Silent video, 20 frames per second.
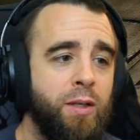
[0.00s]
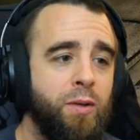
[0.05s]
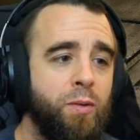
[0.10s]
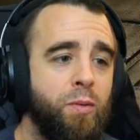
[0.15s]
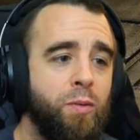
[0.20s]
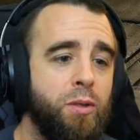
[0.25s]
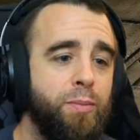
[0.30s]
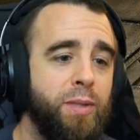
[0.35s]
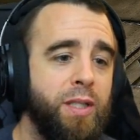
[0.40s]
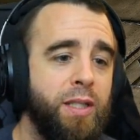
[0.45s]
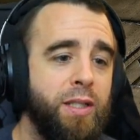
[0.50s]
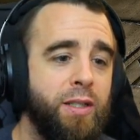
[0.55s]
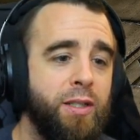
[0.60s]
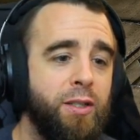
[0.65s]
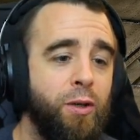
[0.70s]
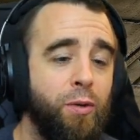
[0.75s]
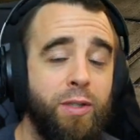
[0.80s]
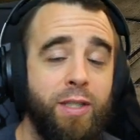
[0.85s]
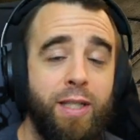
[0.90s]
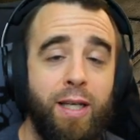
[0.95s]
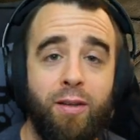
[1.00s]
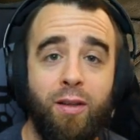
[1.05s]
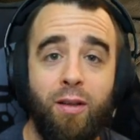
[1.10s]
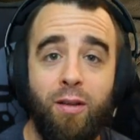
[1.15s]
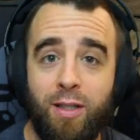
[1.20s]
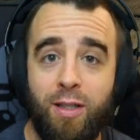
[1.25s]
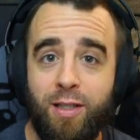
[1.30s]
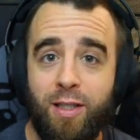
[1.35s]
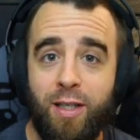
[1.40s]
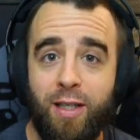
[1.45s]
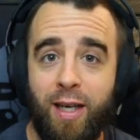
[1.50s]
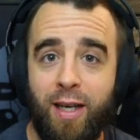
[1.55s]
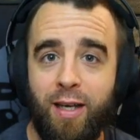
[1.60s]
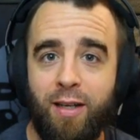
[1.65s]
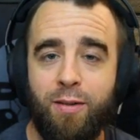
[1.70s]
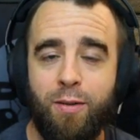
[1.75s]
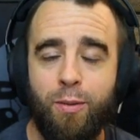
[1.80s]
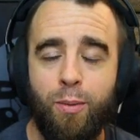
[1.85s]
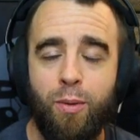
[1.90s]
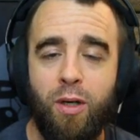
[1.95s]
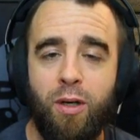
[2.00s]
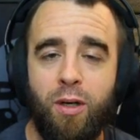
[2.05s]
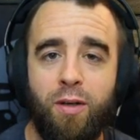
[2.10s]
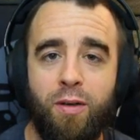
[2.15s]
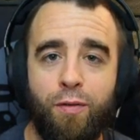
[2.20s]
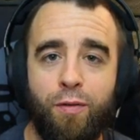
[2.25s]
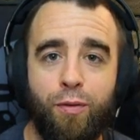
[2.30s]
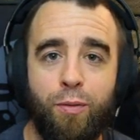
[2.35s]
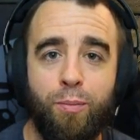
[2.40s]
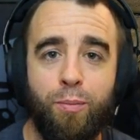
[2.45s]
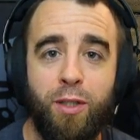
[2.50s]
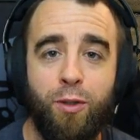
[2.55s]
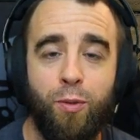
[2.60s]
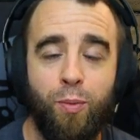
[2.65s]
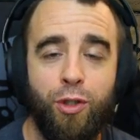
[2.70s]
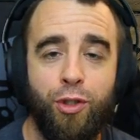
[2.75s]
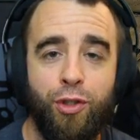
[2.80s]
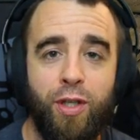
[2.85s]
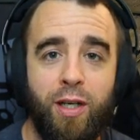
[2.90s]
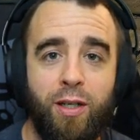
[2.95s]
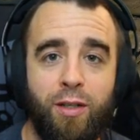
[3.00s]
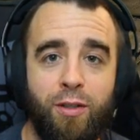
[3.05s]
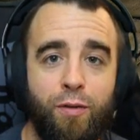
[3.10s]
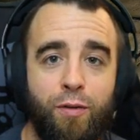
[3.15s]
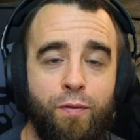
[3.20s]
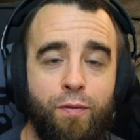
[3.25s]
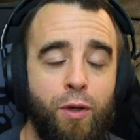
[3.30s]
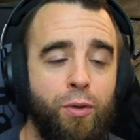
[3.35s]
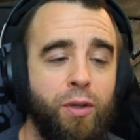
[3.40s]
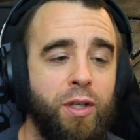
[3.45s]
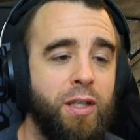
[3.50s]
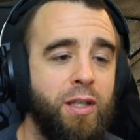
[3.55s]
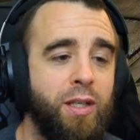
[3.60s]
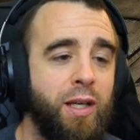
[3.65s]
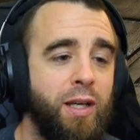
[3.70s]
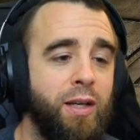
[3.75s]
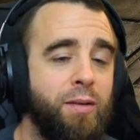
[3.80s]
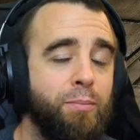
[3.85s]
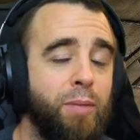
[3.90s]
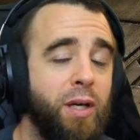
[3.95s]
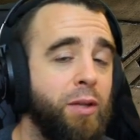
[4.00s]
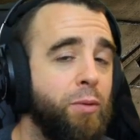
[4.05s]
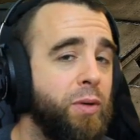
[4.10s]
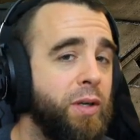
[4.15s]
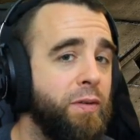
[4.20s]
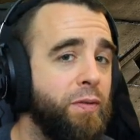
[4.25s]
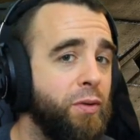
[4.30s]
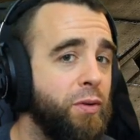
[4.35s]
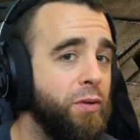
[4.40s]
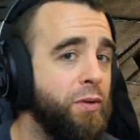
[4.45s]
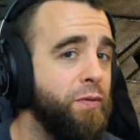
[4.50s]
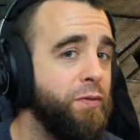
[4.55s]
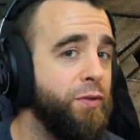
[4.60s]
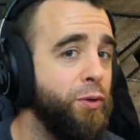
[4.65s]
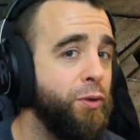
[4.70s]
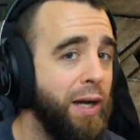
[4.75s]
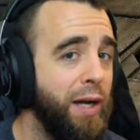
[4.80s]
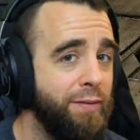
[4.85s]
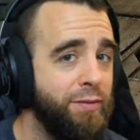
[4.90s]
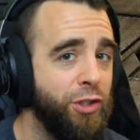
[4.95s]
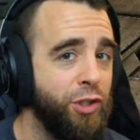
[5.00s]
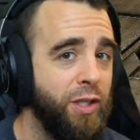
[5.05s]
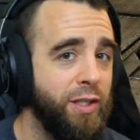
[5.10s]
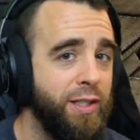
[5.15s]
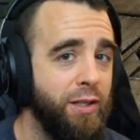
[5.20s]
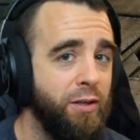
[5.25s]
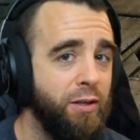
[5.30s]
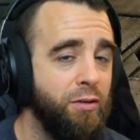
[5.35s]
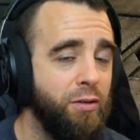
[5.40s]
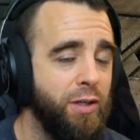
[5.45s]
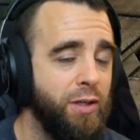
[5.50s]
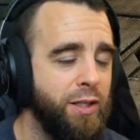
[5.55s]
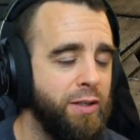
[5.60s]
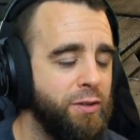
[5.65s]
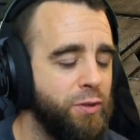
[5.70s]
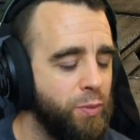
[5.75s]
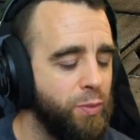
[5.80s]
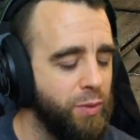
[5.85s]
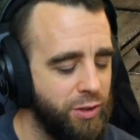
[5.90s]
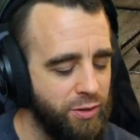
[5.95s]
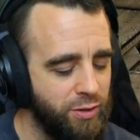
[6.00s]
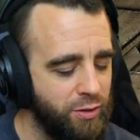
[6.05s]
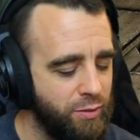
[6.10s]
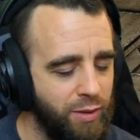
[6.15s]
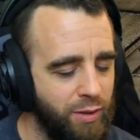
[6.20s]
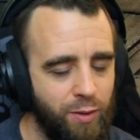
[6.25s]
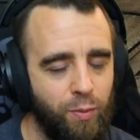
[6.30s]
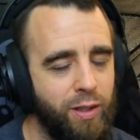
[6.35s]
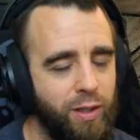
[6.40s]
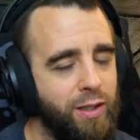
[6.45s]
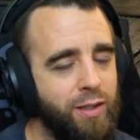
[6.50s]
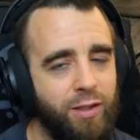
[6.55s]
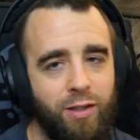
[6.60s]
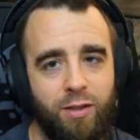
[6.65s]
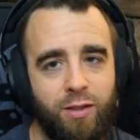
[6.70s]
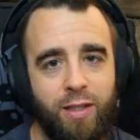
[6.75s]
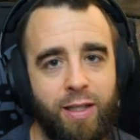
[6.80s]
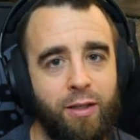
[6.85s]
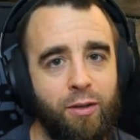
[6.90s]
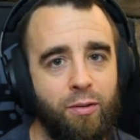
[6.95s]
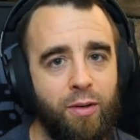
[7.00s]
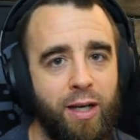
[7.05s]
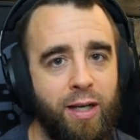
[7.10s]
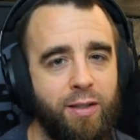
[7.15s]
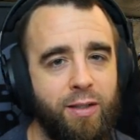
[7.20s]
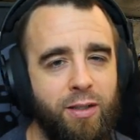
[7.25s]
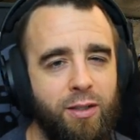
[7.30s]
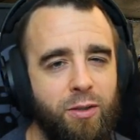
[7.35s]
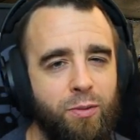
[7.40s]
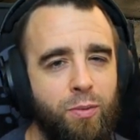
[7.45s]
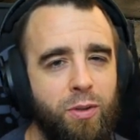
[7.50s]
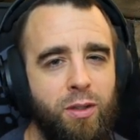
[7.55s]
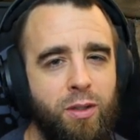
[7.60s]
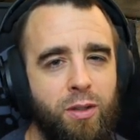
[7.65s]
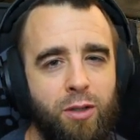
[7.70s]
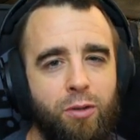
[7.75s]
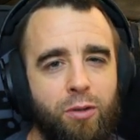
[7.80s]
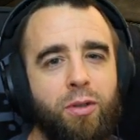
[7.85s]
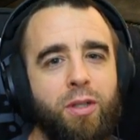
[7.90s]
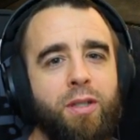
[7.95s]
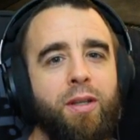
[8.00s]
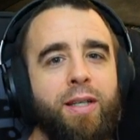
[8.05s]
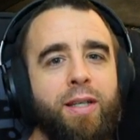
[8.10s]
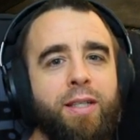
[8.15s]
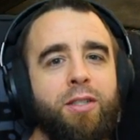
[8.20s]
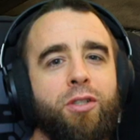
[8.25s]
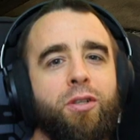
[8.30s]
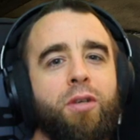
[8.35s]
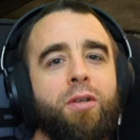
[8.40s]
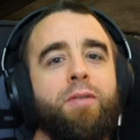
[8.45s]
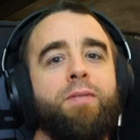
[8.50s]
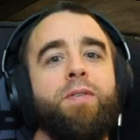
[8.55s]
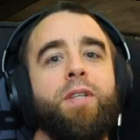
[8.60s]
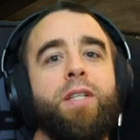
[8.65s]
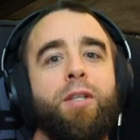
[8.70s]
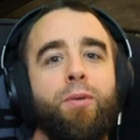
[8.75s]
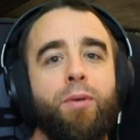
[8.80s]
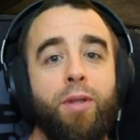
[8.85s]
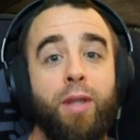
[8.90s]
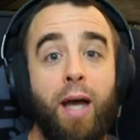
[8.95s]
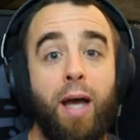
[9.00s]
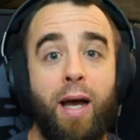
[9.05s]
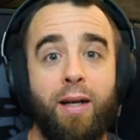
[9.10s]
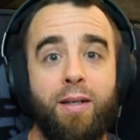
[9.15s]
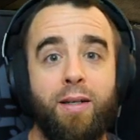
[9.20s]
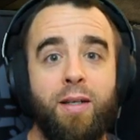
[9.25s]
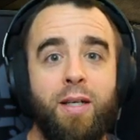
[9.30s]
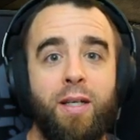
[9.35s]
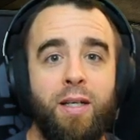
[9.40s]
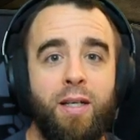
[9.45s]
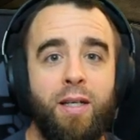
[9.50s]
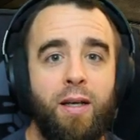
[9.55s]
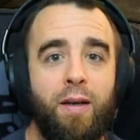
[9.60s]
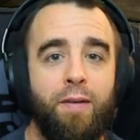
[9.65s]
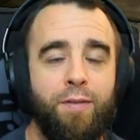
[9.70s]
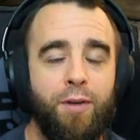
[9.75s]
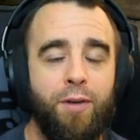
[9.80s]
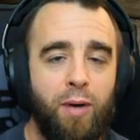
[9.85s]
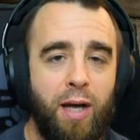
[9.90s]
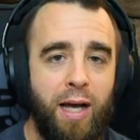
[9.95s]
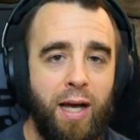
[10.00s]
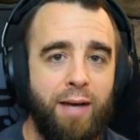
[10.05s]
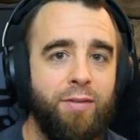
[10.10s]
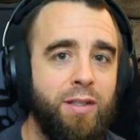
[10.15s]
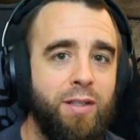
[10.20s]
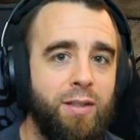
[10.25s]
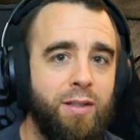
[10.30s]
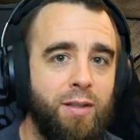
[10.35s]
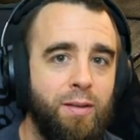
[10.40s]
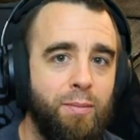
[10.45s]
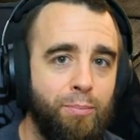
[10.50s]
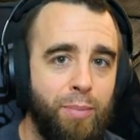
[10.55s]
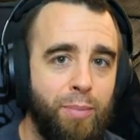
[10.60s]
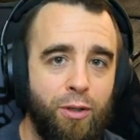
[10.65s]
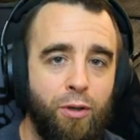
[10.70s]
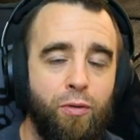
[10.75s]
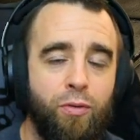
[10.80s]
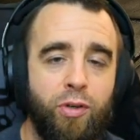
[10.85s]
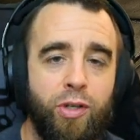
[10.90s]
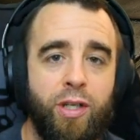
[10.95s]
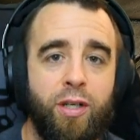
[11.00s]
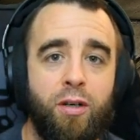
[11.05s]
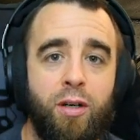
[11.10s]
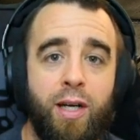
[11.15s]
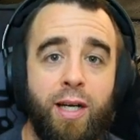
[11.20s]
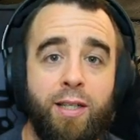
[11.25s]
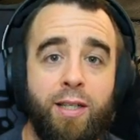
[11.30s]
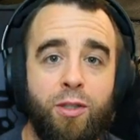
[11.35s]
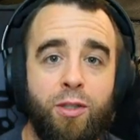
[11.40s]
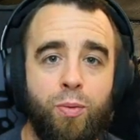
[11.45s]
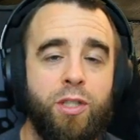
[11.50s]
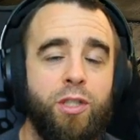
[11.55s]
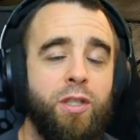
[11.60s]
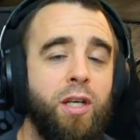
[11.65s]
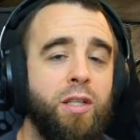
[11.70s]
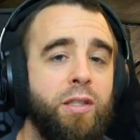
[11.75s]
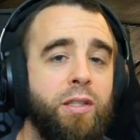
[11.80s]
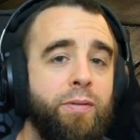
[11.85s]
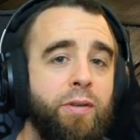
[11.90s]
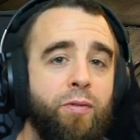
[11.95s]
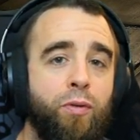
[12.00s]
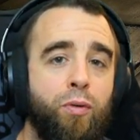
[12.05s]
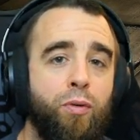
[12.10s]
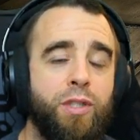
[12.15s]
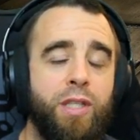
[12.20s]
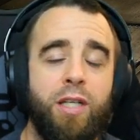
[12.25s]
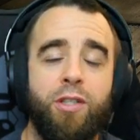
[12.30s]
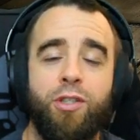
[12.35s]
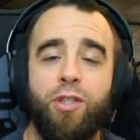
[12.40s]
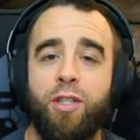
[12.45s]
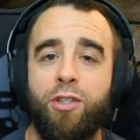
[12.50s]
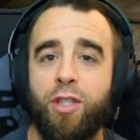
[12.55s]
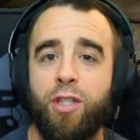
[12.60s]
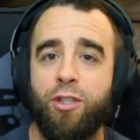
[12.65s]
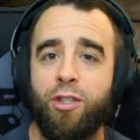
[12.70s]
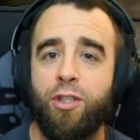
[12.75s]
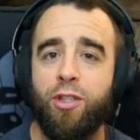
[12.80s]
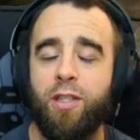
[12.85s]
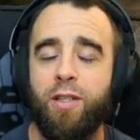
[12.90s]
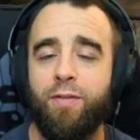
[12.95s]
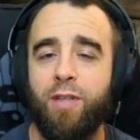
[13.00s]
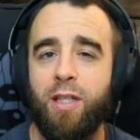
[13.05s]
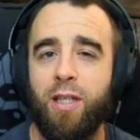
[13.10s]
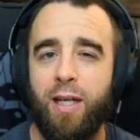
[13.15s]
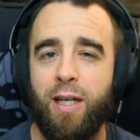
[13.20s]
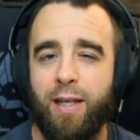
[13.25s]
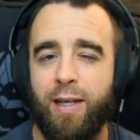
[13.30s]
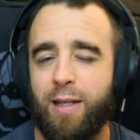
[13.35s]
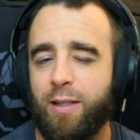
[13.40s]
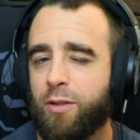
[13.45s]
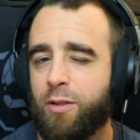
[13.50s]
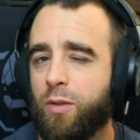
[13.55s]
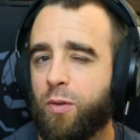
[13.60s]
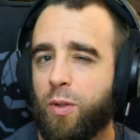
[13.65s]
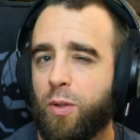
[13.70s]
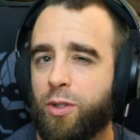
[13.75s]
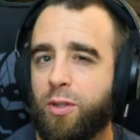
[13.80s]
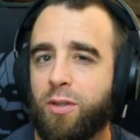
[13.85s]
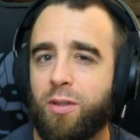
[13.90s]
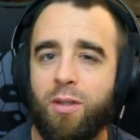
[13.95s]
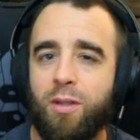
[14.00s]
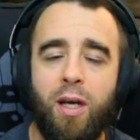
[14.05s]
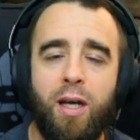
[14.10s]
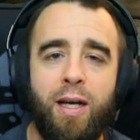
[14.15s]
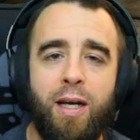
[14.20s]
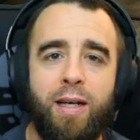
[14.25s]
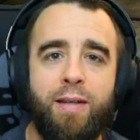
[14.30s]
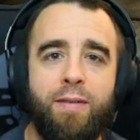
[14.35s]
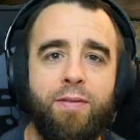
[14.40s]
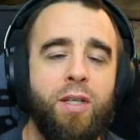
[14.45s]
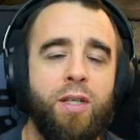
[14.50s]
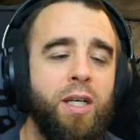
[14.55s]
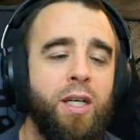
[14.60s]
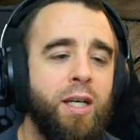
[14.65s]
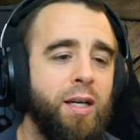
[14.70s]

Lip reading: We're going to be going down the list again from my Twitch chat who voted. And by the way, if you haven't checked out already, Twitch is a great way to just interact. I just want to go ahead and like start the video with that. If you haven't been over here at twitch.tv/NGNGTV, I can answer questions live.